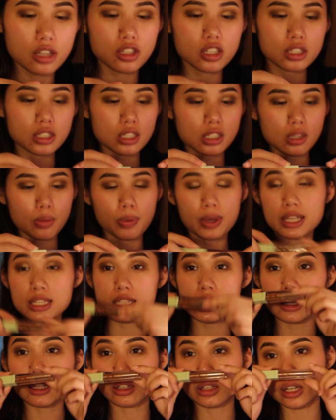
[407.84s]
So this is a
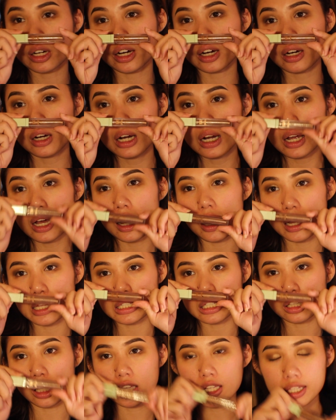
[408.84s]
Pixie glitter.
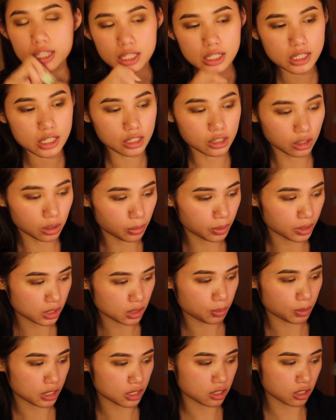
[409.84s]
It's a lot like the Stila
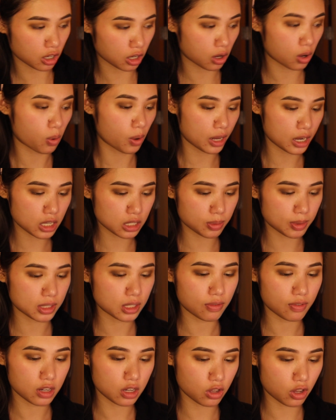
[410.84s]
ones, but it's not quite
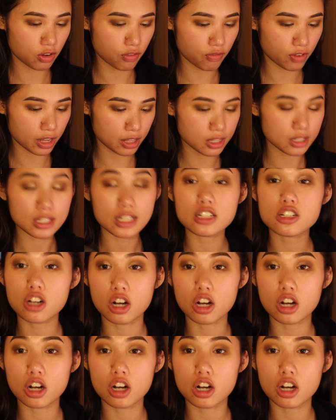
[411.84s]
expensive, and you can find this at